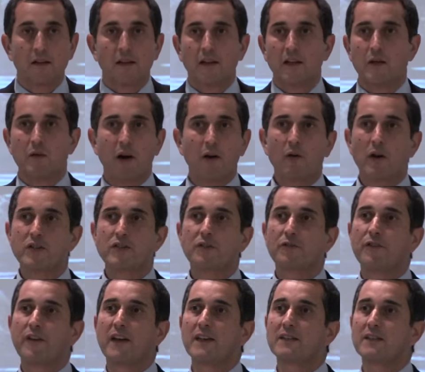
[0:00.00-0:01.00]
you are going to
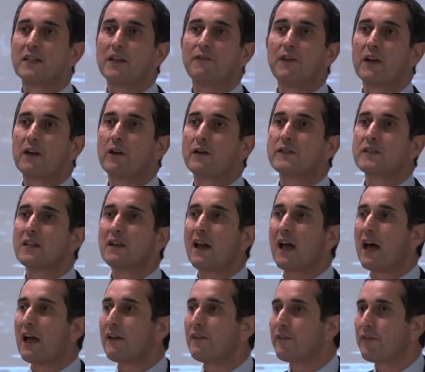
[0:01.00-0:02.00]
face difficulties in
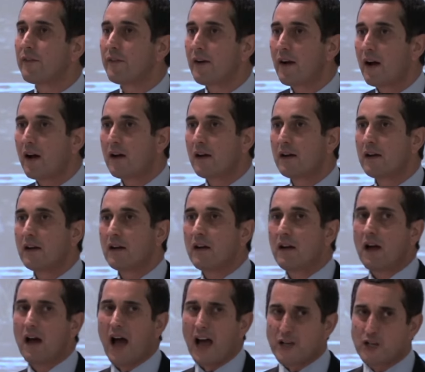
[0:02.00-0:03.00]
life.
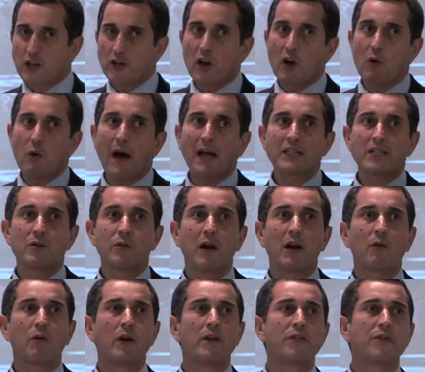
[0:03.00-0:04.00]
I don't know what you are
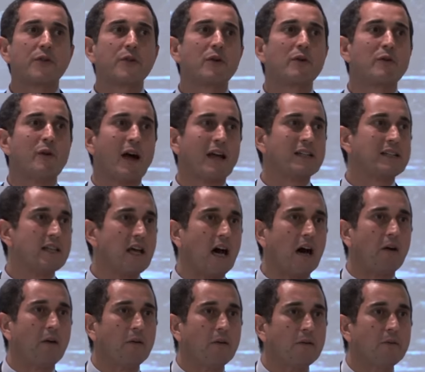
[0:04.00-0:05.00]
going through right now,
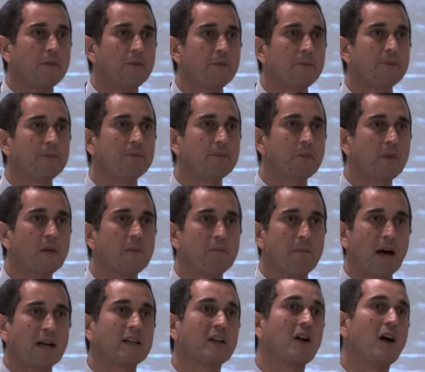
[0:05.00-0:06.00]

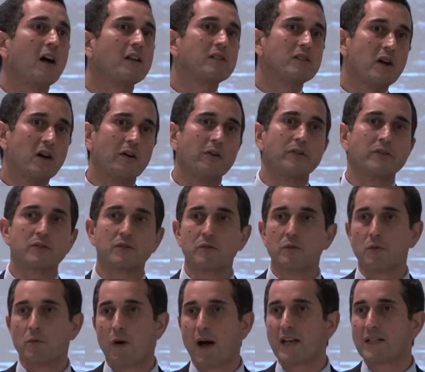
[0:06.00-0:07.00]
but God knows
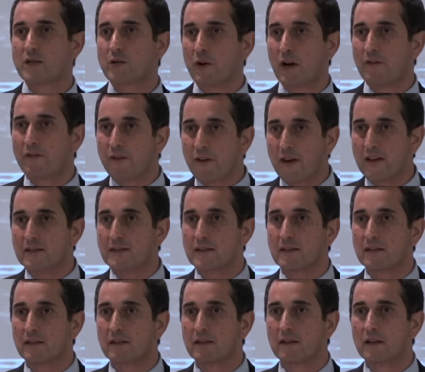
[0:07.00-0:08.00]
what you are facing.
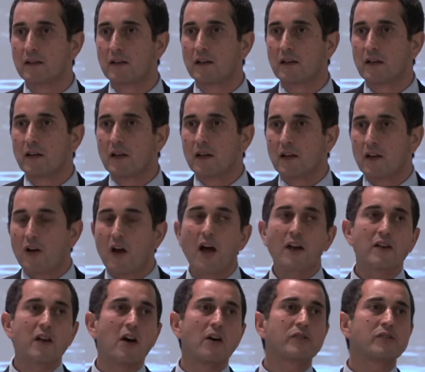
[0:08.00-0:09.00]
God
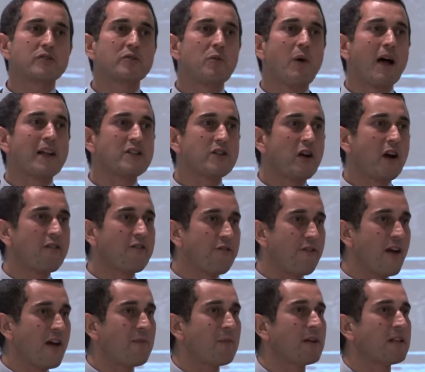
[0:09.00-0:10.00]
knows what your
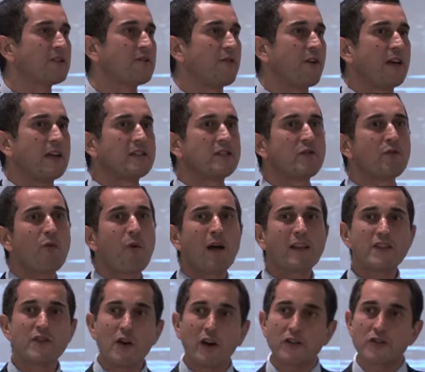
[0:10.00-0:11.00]
family is facing, what your